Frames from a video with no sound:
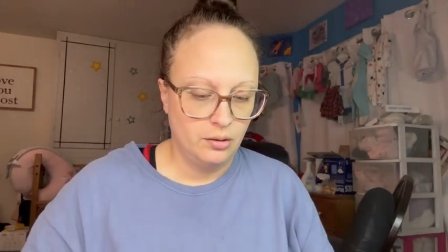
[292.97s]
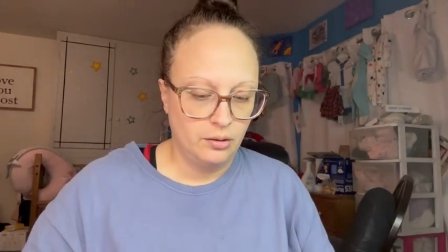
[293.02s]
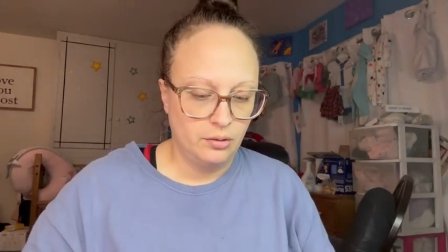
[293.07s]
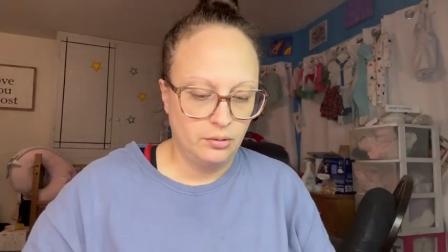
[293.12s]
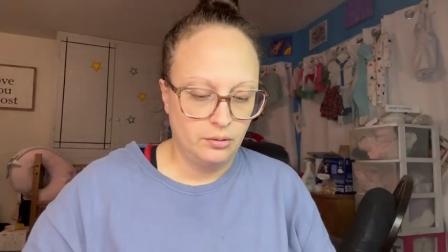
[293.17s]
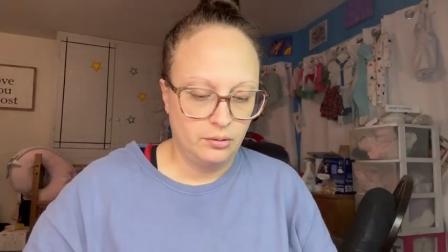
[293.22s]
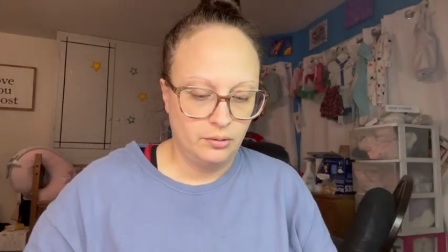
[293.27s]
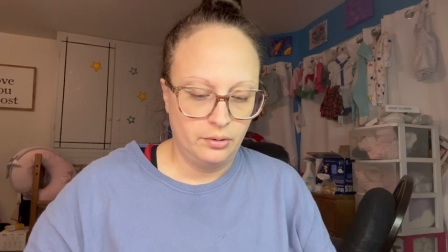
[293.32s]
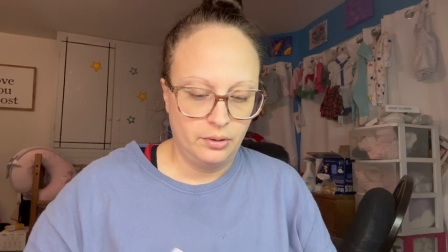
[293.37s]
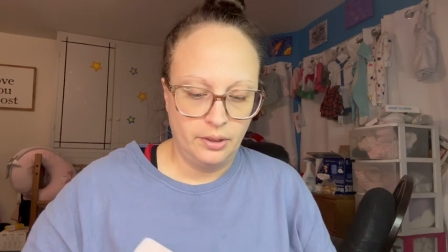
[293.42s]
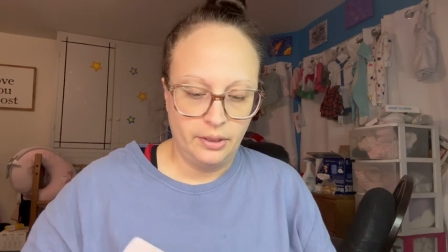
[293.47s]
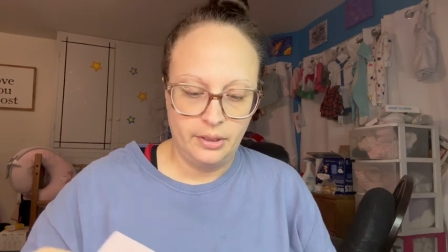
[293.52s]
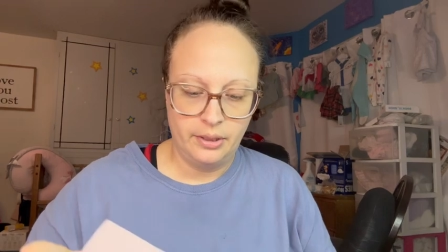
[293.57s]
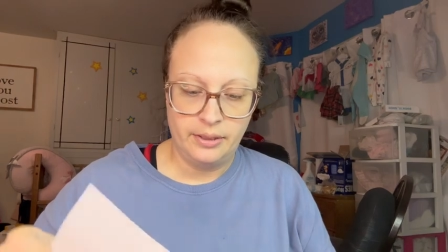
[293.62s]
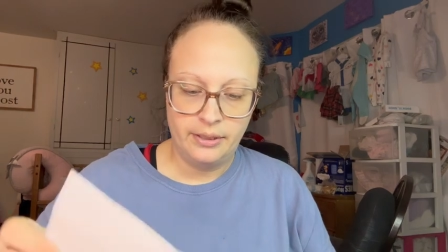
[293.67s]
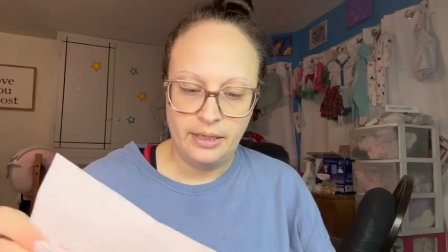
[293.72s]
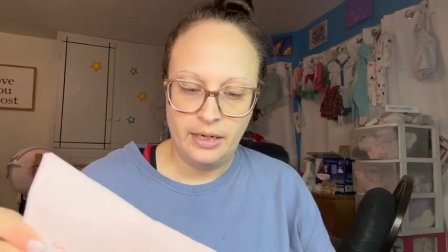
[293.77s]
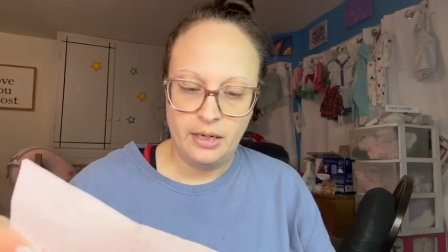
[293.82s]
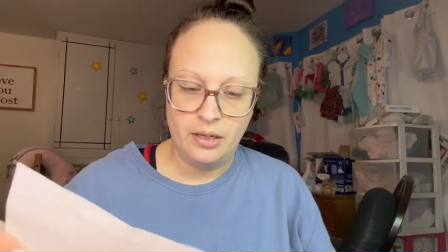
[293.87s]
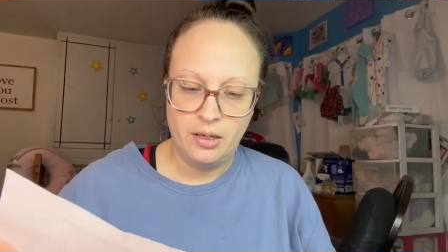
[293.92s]
Let's
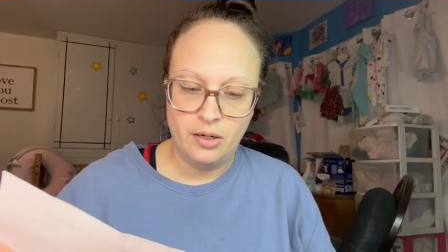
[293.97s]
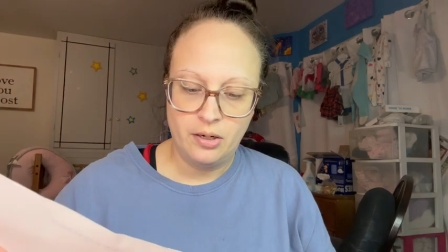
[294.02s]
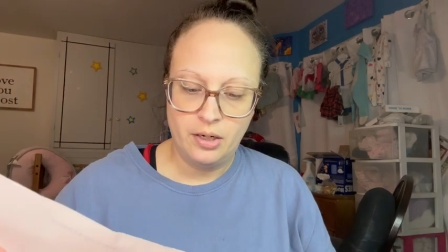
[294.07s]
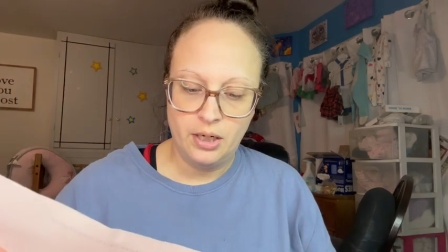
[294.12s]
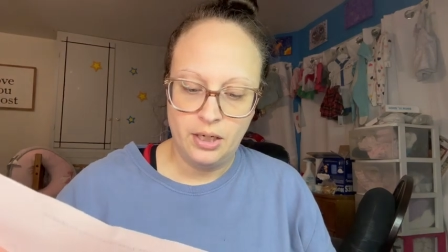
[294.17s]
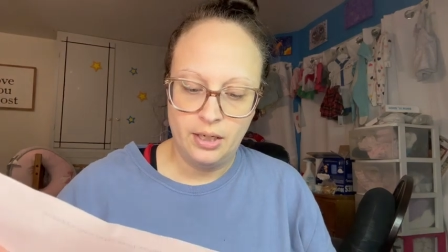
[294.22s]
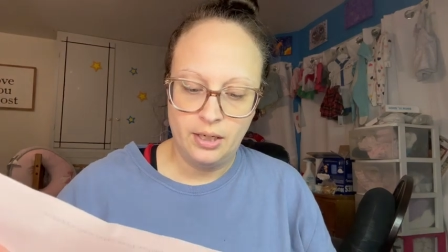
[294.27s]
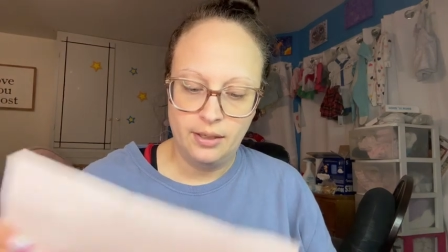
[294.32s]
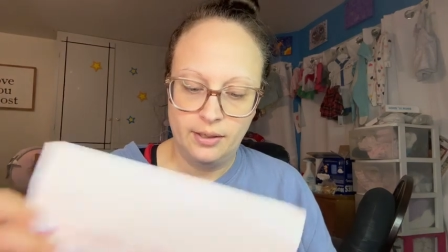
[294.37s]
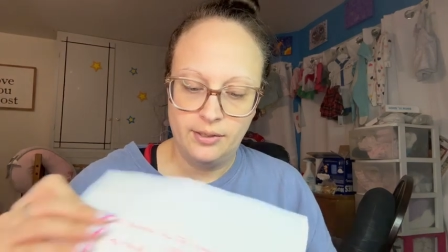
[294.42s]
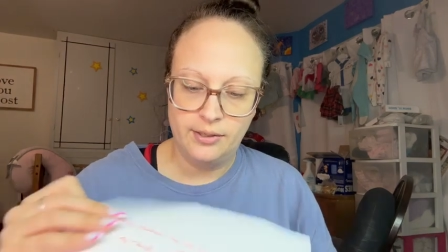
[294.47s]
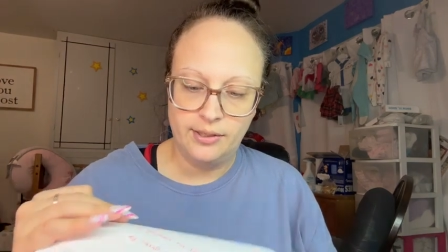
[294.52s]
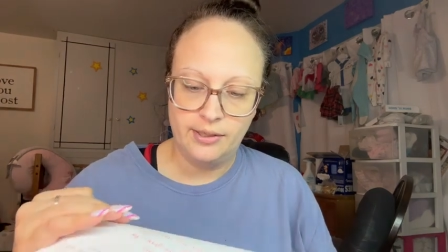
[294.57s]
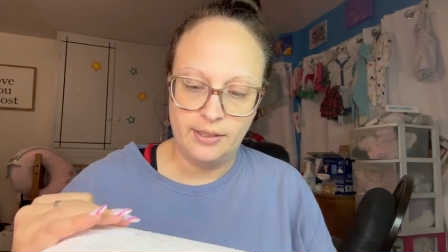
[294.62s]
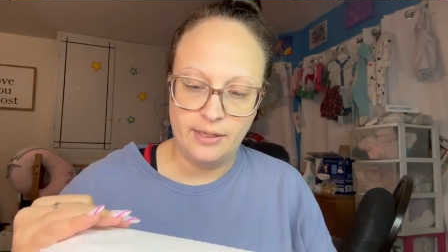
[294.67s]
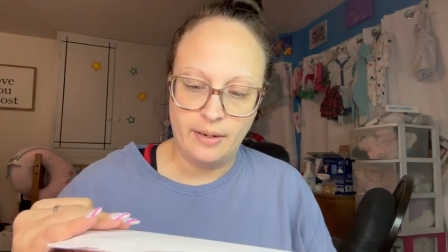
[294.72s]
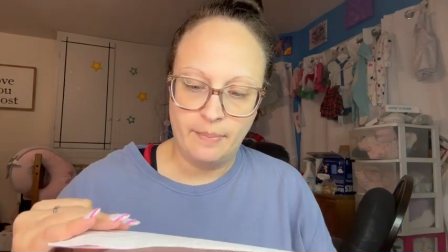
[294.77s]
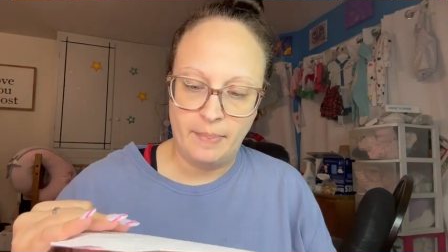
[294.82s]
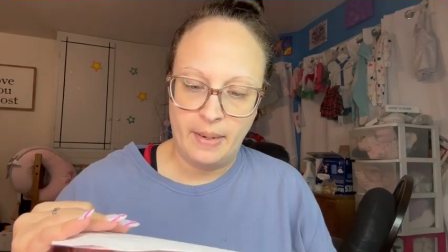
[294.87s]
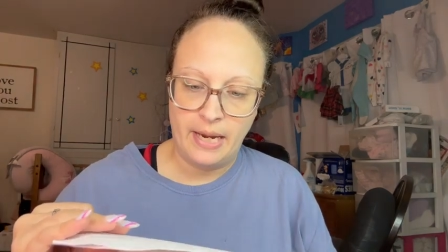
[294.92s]
see, and there is
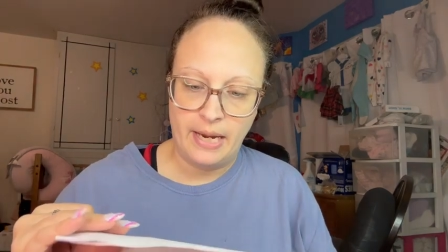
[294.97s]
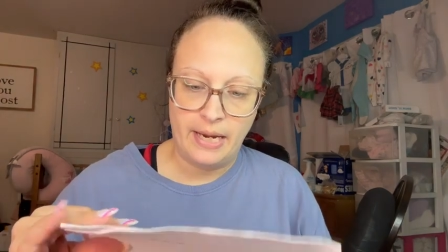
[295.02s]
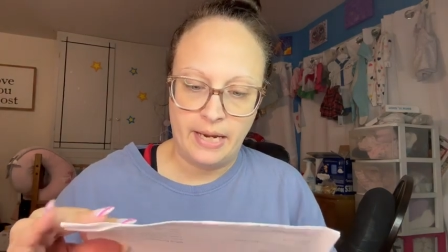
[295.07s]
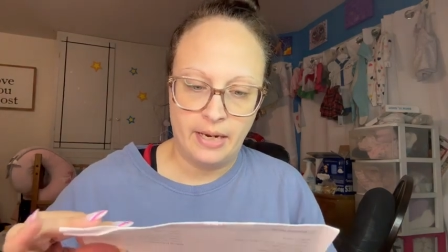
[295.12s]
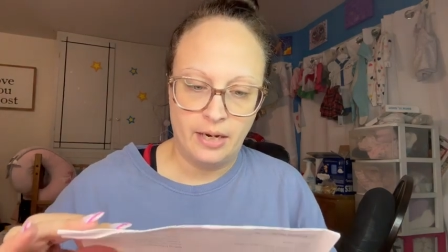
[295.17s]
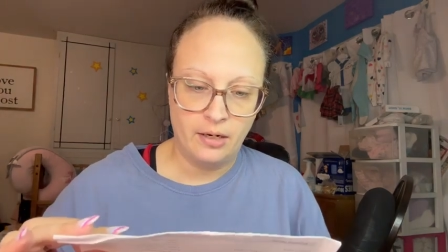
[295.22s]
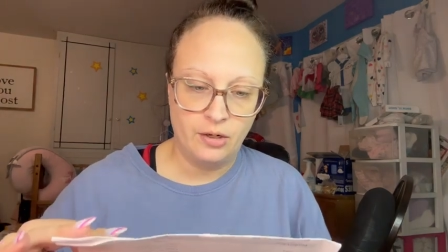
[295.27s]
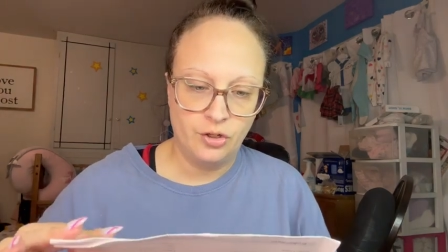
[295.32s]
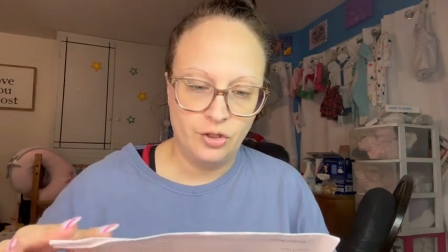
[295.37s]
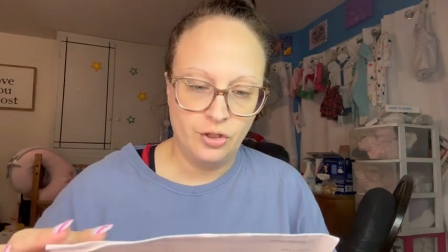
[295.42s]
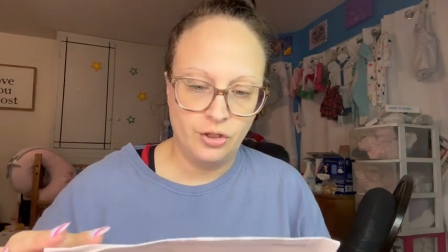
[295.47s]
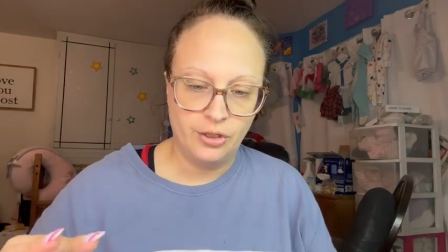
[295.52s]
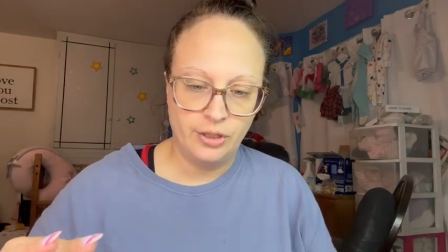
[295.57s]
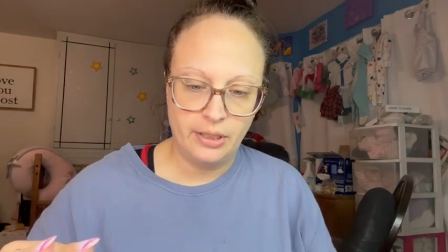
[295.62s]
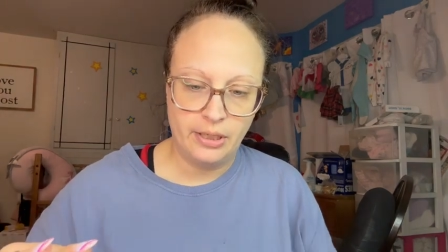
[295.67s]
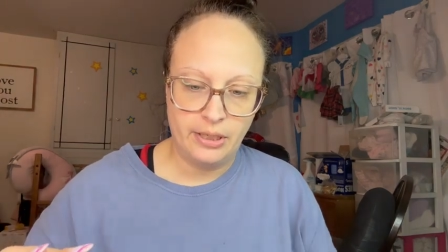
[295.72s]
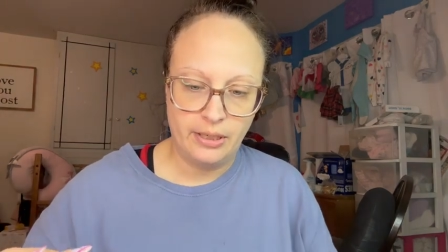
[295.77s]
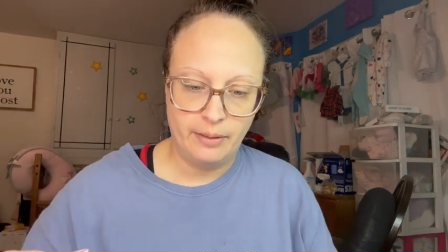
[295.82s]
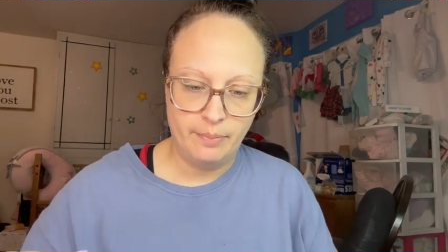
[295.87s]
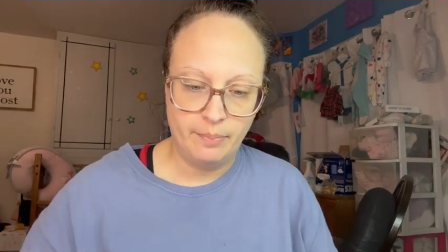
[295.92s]
a package
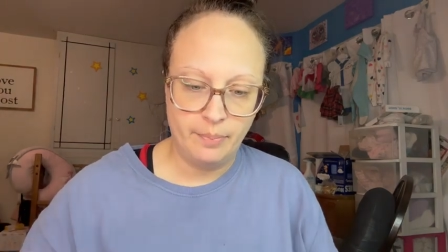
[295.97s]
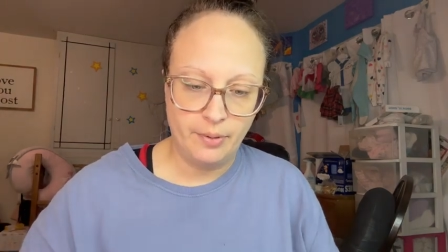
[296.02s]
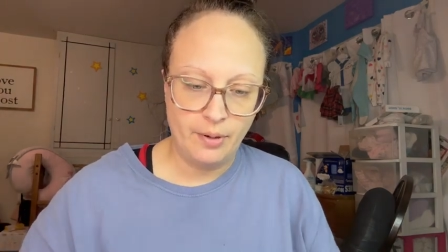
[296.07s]
slip.